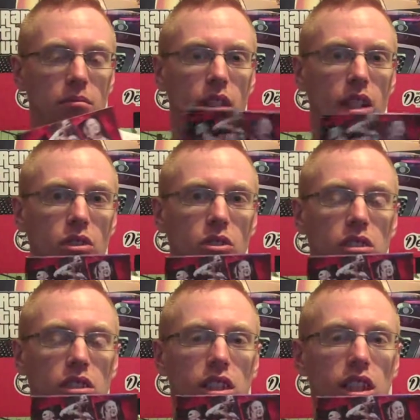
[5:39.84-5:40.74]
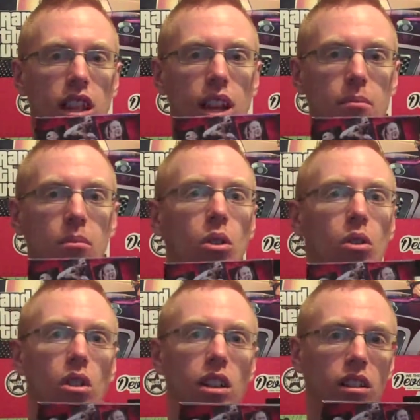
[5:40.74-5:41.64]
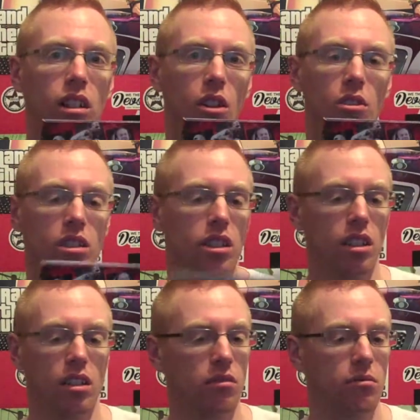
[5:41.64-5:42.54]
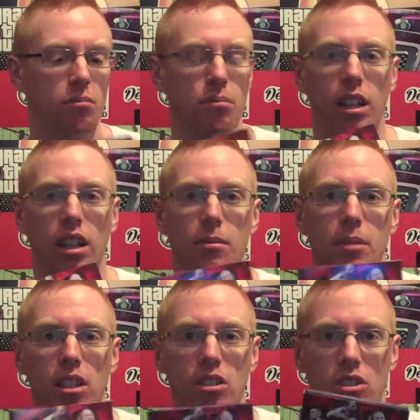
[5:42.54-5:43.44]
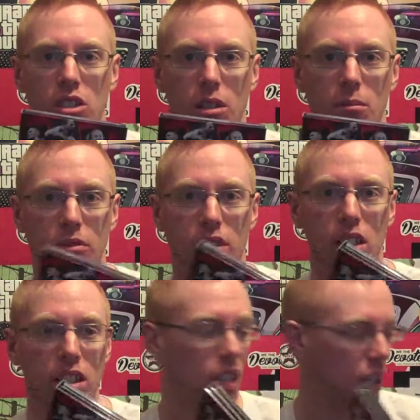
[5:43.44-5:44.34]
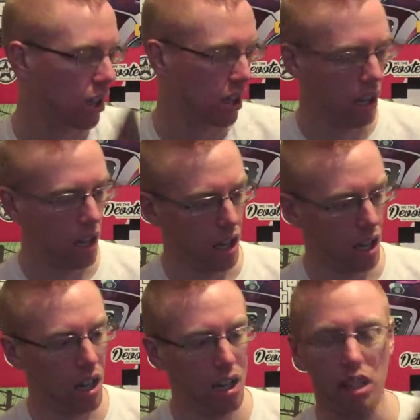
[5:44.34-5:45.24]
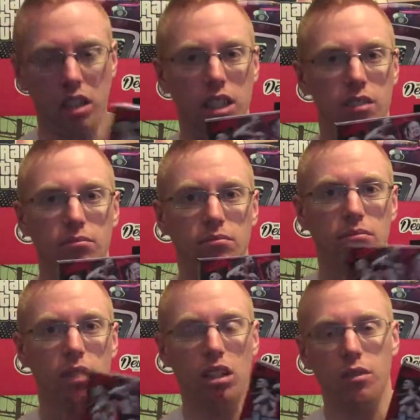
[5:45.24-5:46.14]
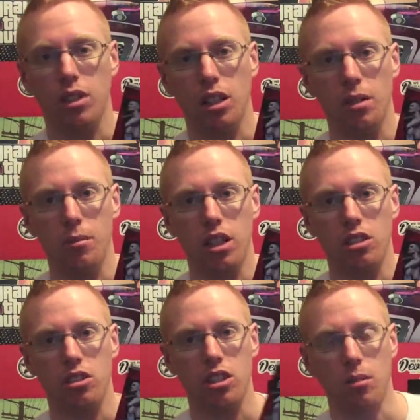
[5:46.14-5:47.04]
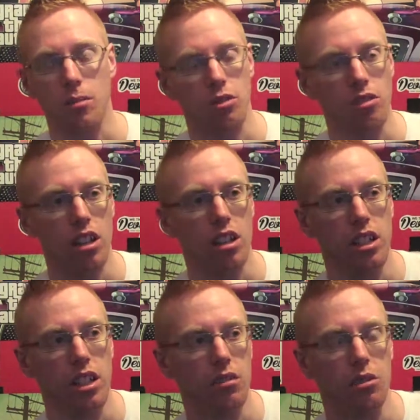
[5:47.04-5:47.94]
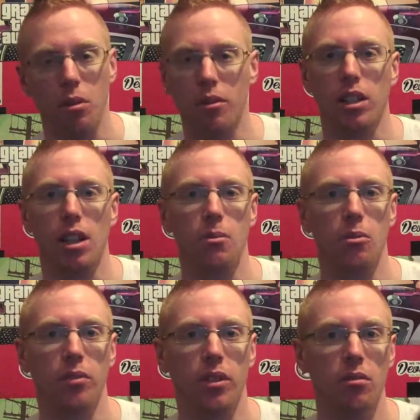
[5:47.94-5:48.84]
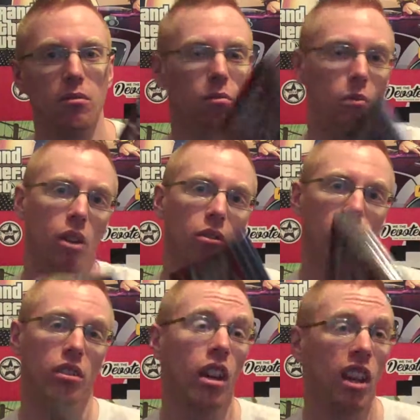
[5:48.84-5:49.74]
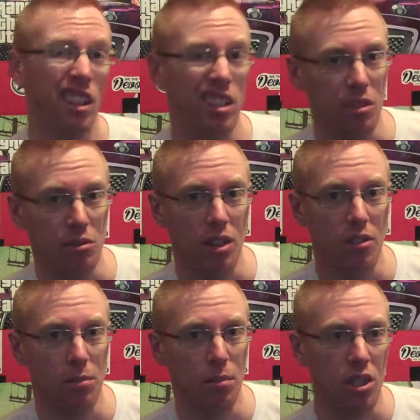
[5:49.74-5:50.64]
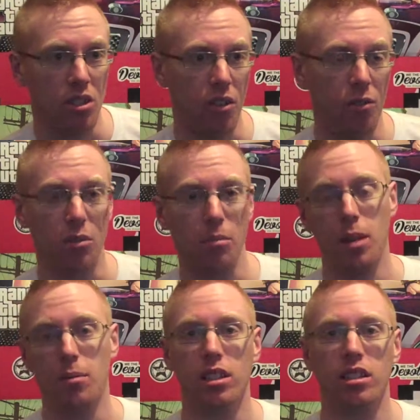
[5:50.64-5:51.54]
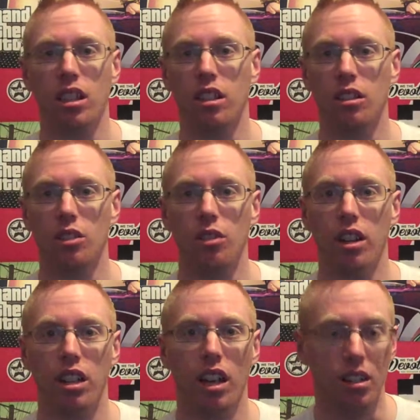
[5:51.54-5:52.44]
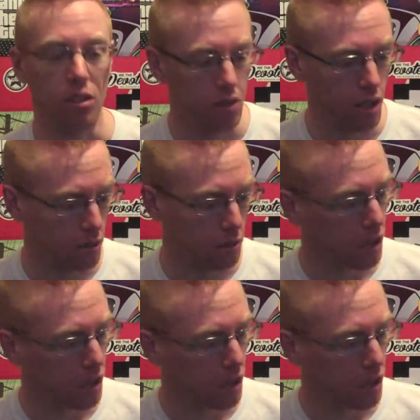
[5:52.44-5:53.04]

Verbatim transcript: It's good to see them all enclosed in a big elimination chamber, really. I like it. I love the elimination chamber. Great idea. Whoever came up with it, well done. I think it was Eric Bischoff, or maybe he's taking the credit. I don't know.